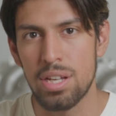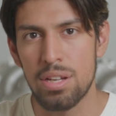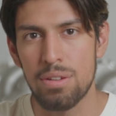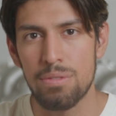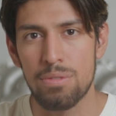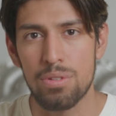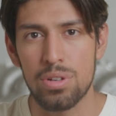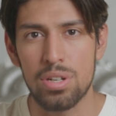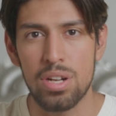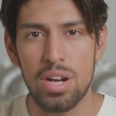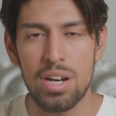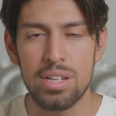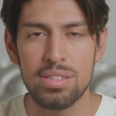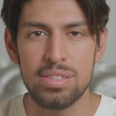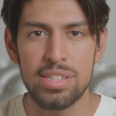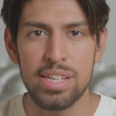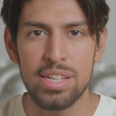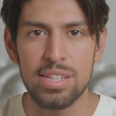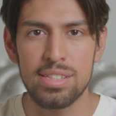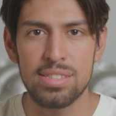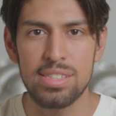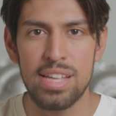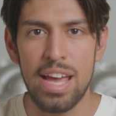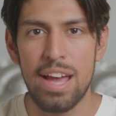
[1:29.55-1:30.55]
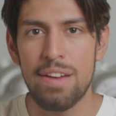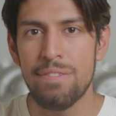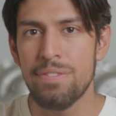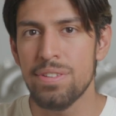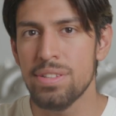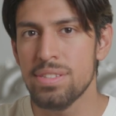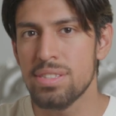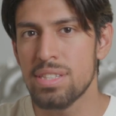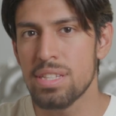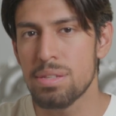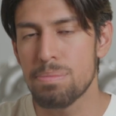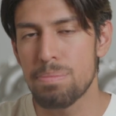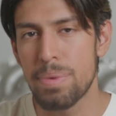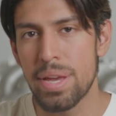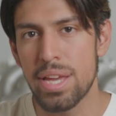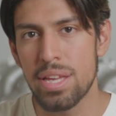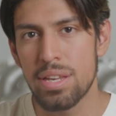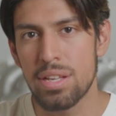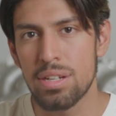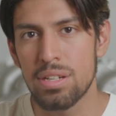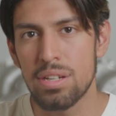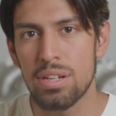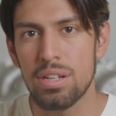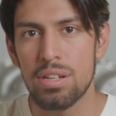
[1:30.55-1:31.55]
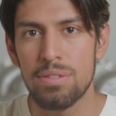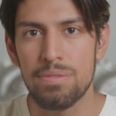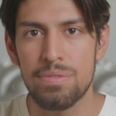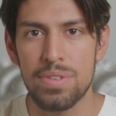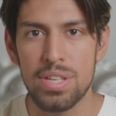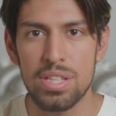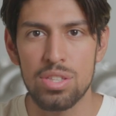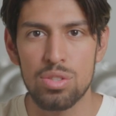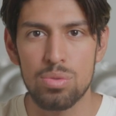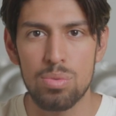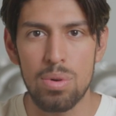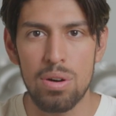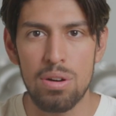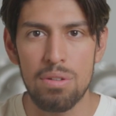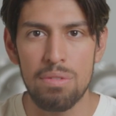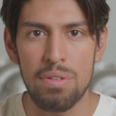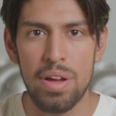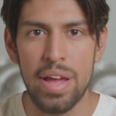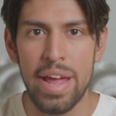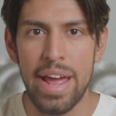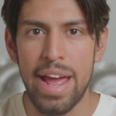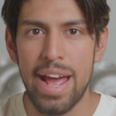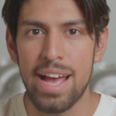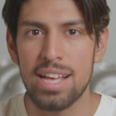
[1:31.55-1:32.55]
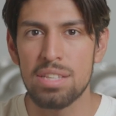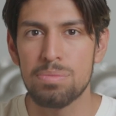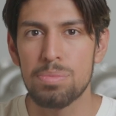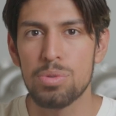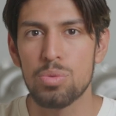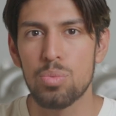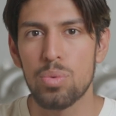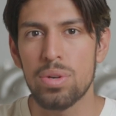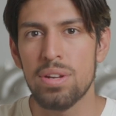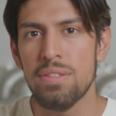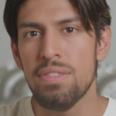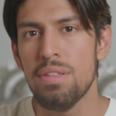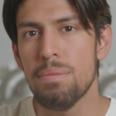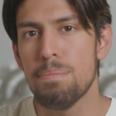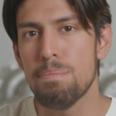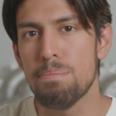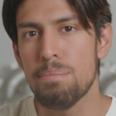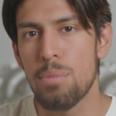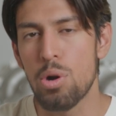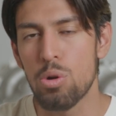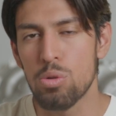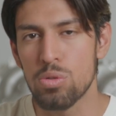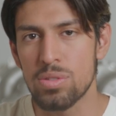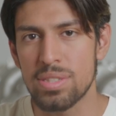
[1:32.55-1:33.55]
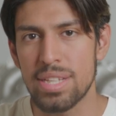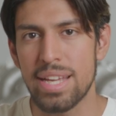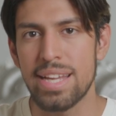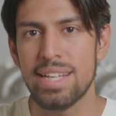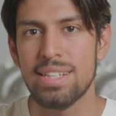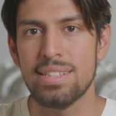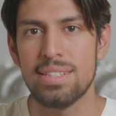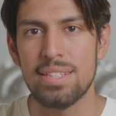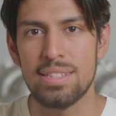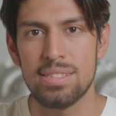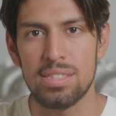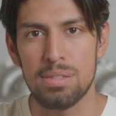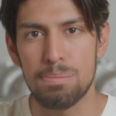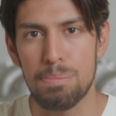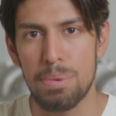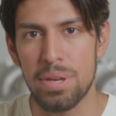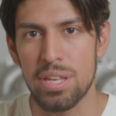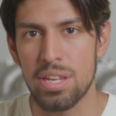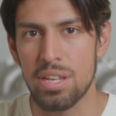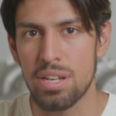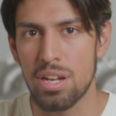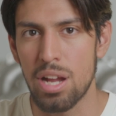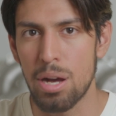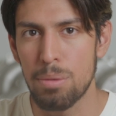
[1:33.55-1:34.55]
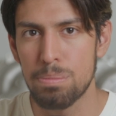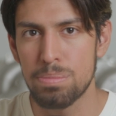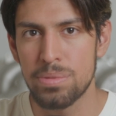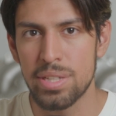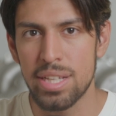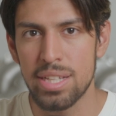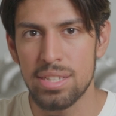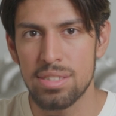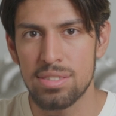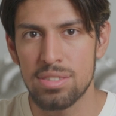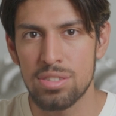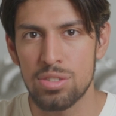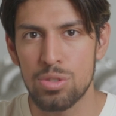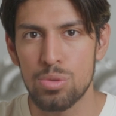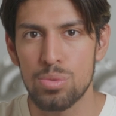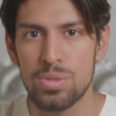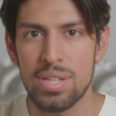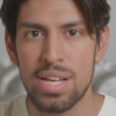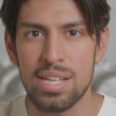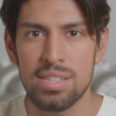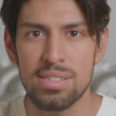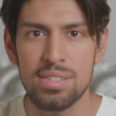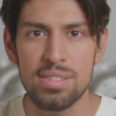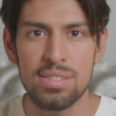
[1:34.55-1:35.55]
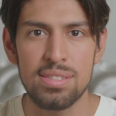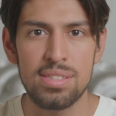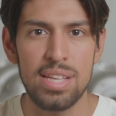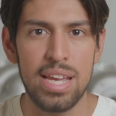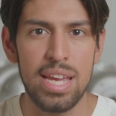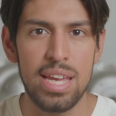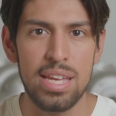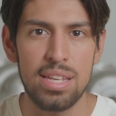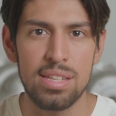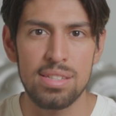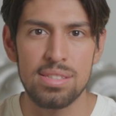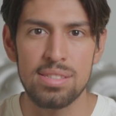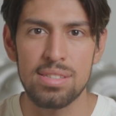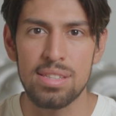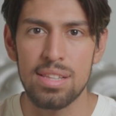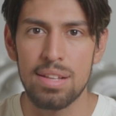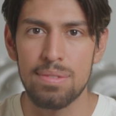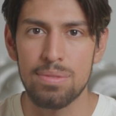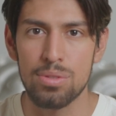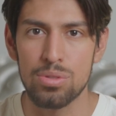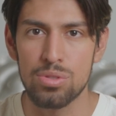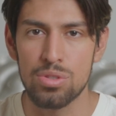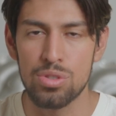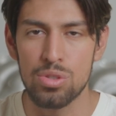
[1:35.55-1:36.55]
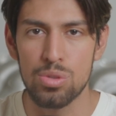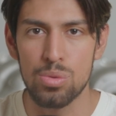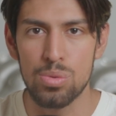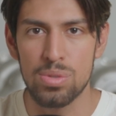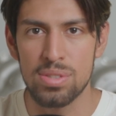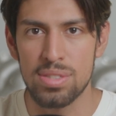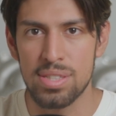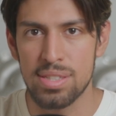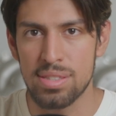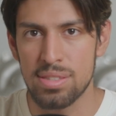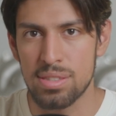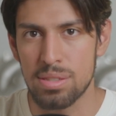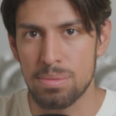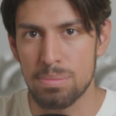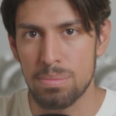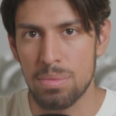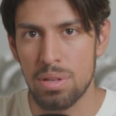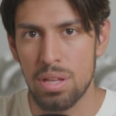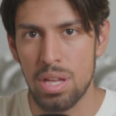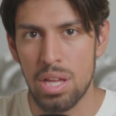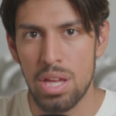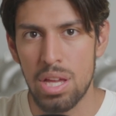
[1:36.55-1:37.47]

For context, F S D Beta V twelve has been one of the most anticipated updates to Tesla's A D A S Level two system,